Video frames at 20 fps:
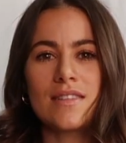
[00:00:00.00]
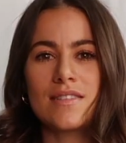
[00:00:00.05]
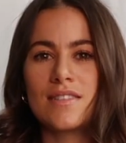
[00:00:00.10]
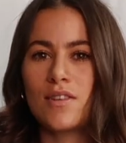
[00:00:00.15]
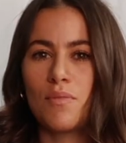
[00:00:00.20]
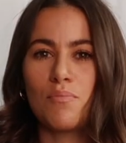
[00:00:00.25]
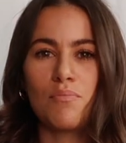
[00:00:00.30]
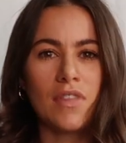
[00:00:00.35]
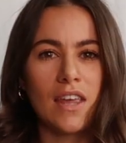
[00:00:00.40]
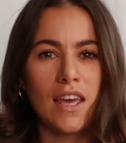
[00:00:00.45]
and
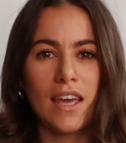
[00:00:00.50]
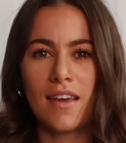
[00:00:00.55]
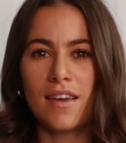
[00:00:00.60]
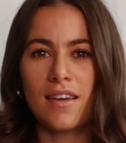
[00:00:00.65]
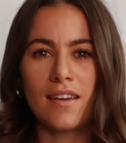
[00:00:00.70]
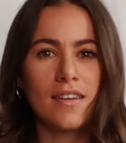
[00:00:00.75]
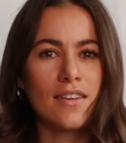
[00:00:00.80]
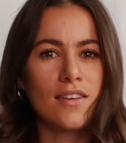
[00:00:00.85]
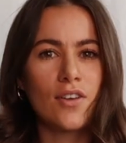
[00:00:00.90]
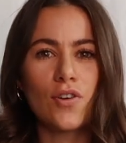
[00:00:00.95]

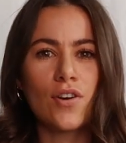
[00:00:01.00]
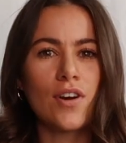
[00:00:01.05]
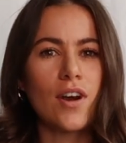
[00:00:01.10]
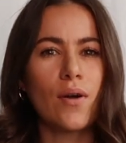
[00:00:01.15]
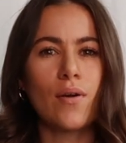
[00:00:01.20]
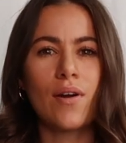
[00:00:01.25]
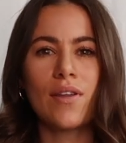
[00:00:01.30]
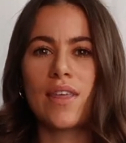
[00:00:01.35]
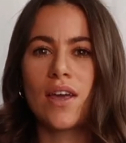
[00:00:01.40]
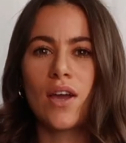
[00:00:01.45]
something
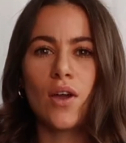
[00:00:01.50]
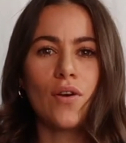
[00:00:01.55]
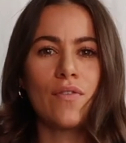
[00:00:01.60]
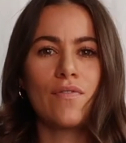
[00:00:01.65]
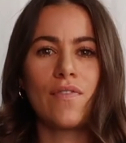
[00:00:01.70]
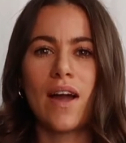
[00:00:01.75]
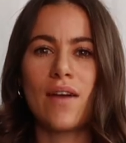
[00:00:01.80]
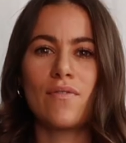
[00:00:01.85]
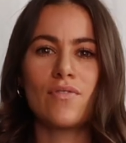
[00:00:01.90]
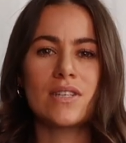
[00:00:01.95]
euro, I think, or
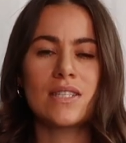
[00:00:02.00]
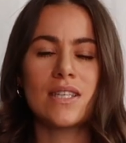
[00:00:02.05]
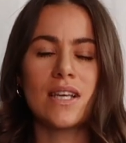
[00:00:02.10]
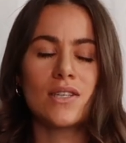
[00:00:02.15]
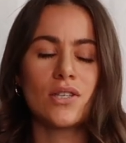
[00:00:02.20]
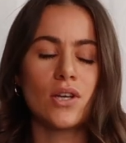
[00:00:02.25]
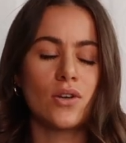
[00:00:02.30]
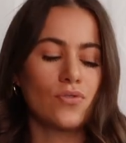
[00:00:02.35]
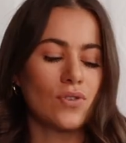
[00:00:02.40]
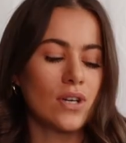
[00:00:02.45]
500 or
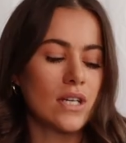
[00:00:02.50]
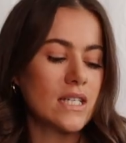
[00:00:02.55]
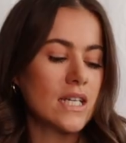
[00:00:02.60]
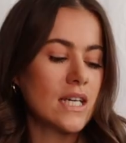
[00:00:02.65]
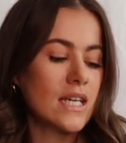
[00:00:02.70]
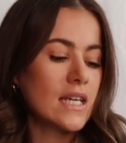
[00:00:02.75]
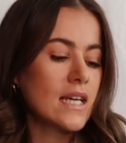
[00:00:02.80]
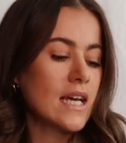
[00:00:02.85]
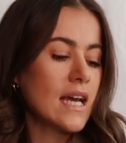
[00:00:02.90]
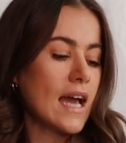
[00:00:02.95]
600.
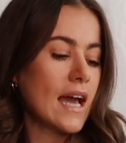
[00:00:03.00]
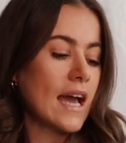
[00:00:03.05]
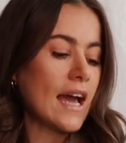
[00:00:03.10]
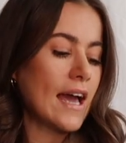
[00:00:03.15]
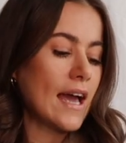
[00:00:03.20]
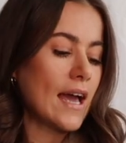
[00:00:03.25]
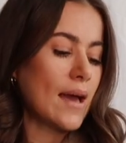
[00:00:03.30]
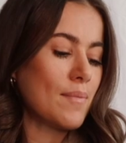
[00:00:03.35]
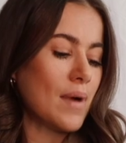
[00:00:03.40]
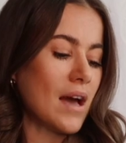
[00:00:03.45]

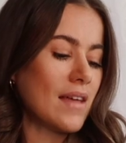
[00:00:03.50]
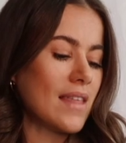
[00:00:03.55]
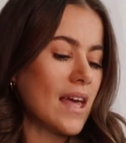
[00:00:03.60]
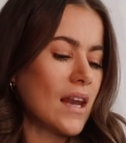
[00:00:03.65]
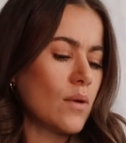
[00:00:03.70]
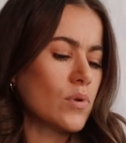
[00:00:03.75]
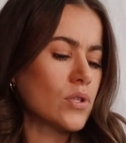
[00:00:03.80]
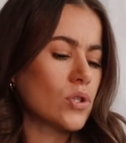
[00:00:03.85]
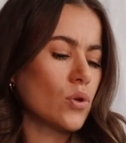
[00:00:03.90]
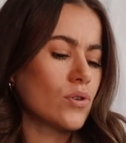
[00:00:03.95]
And
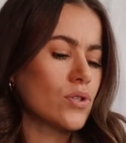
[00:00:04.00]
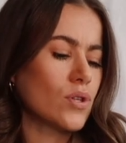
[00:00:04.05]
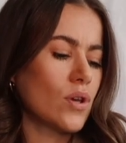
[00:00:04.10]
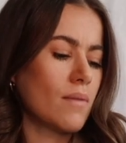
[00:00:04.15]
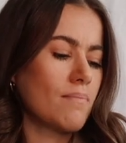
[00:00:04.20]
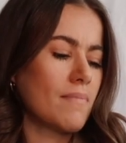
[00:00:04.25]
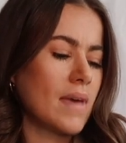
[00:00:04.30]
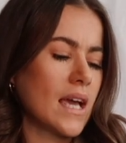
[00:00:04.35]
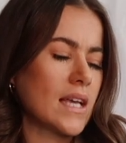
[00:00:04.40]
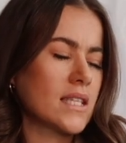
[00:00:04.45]
then it was also
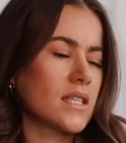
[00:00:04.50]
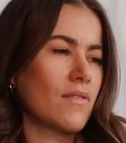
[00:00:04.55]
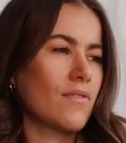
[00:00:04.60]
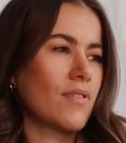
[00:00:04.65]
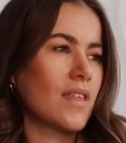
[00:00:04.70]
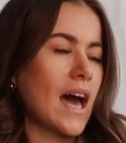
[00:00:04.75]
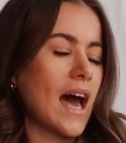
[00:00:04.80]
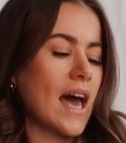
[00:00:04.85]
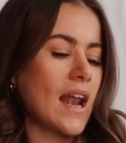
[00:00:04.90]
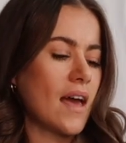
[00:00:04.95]
a mix of
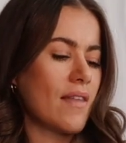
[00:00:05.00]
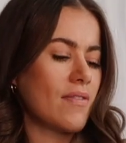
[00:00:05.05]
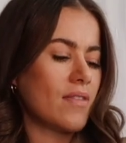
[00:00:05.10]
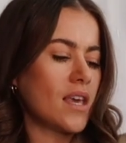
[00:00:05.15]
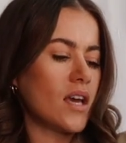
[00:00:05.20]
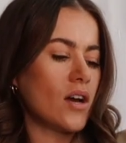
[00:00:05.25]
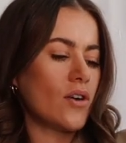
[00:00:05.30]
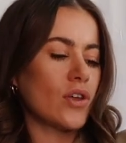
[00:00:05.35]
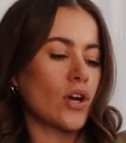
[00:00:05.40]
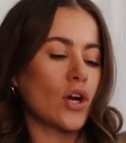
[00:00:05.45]
that and
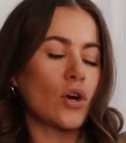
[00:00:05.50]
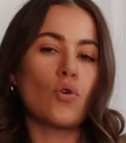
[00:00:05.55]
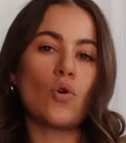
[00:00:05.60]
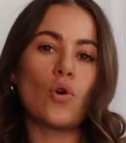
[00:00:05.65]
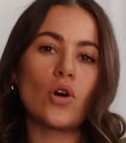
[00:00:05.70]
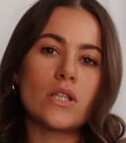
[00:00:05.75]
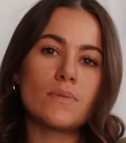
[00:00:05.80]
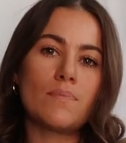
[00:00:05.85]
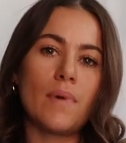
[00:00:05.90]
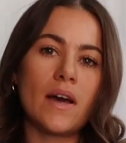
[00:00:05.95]
the other
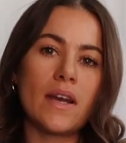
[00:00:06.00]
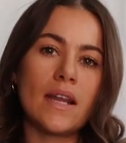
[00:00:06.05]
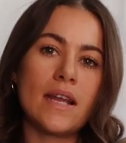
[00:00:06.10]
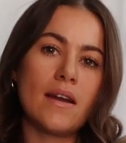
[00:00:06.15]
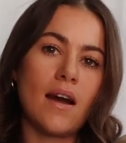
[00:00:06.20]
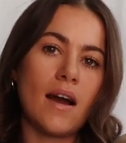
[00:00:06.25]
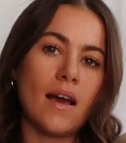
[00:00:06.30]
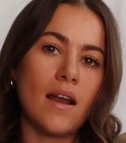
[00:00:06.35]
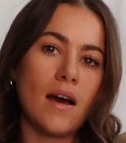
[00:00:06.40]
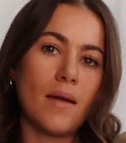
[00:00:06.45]
crossbody
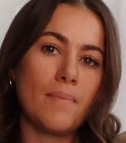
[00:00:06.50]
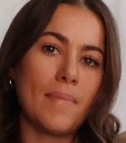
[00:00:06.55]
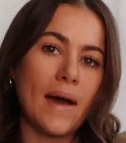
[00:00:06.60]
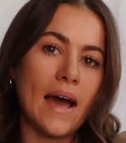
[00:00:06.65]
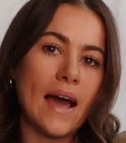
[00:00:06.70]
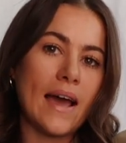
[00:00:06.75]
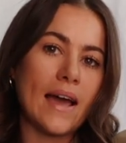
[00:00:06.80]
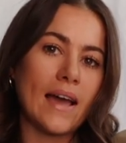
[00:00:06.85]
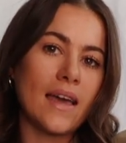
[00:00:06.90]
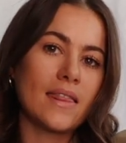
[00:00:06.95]
nylon
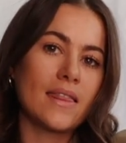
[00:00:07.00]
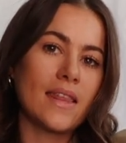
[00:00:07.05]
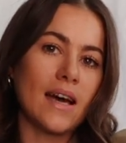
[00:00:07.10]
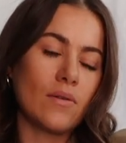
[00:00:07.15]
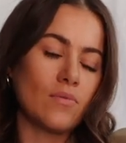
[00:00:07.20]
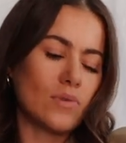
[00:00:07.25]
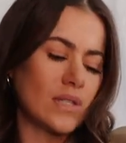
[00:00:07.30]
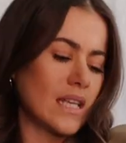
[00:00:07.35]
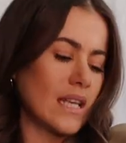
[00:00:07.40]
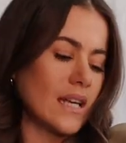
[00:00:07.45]
bag
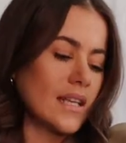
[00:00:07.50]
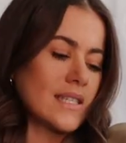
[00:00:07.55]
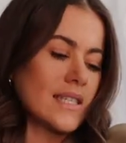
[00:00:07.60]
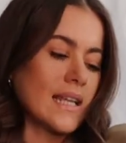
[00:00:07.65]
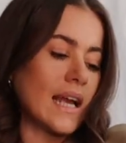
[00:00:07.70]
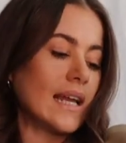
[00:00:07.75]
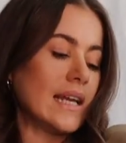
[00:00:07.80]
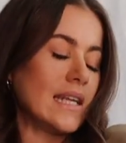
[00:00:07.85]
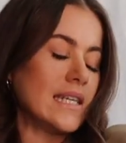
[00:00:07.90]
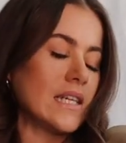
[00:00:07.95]
that was in a
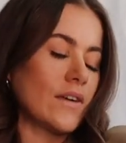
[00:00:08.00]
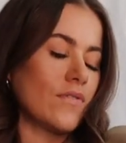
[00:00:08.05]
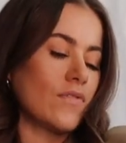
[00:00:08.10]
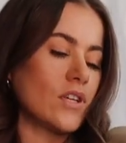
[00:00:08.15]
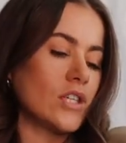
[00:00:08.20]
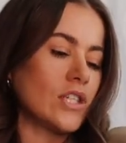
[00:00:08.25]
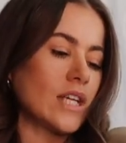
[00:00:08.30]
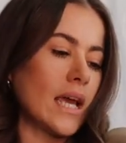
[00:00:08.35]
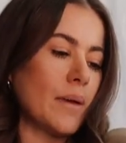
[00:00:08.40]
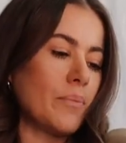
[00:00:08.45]
slightly
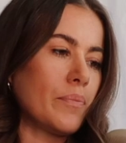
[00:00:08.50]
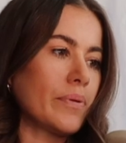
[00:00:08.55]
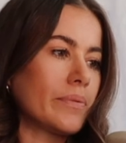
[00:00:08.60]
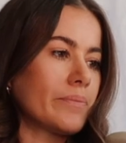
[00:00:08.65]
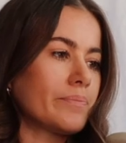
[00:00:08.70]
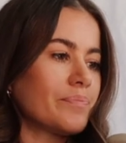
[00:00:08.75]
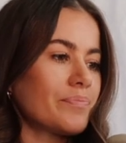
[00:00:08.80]
different shape.